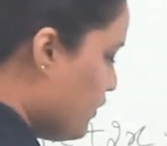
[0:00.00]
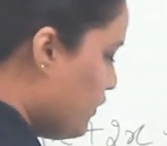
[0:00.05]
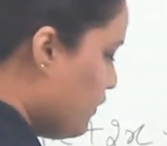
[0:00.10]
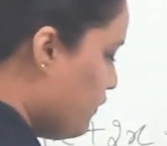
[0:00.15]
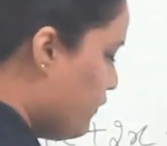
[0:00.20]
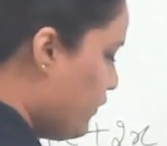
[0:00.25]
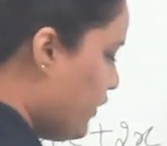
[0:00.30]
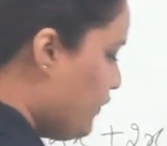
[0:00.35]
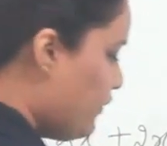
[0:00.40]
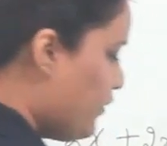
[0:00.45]

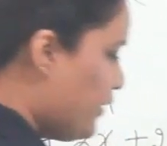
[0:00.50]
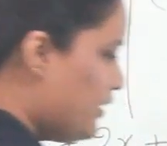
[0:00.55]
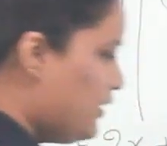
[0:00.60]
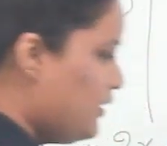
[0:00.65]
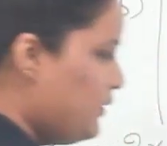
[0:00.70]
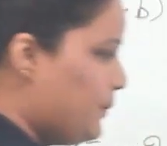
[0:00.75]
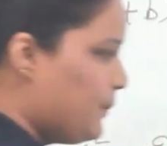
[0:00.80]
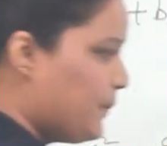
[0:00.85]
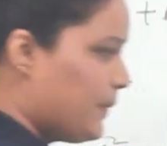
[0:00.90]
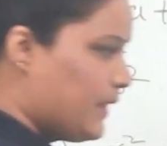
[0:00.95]
we
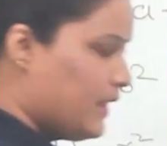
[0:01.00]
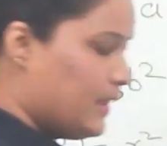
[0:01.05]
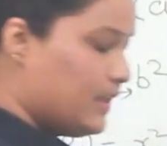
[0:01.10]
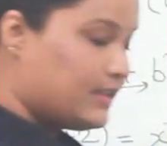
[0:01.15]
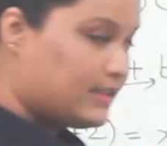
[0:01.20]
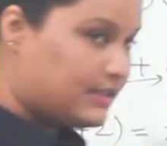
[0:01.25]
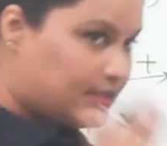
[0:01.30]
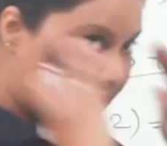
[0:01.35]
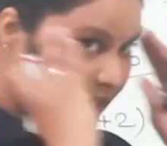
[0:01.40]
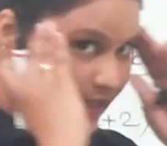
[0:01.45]
will
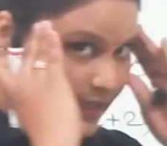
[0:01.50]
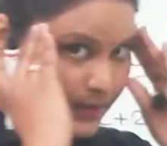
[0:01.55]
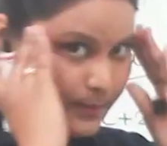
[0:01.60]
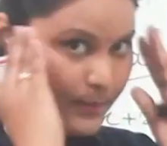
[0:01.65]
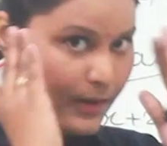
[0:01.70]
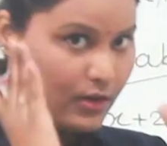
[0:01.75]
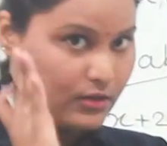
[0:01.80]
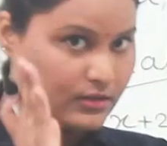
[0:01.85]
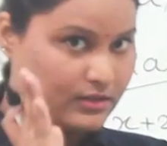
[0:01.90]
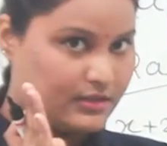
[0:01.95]
think
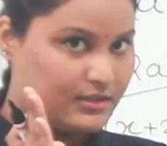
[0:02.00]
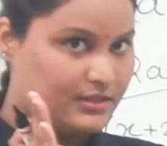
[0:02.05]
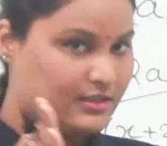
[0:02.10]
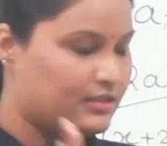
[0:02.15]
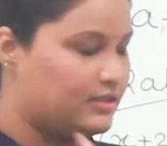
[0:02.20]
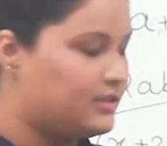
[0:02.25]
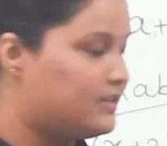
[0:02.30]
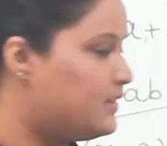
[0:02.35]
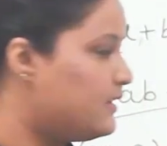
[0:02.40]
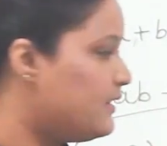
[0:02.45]
about it
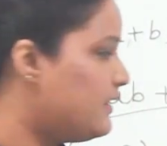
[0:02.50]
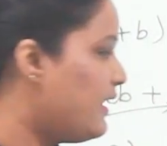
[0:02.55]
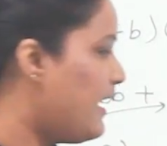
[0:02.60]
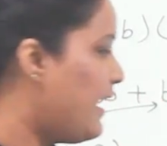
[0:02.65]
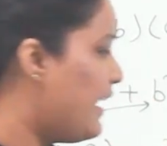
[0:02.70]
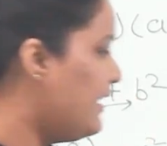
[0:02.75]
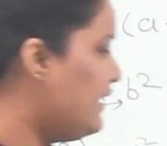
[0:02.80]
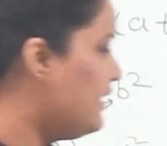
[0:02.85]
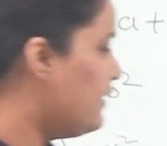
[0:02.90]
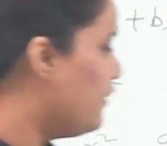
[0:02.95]

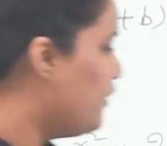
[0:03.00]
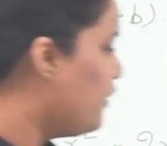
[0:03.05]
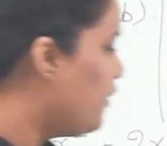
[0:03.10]
that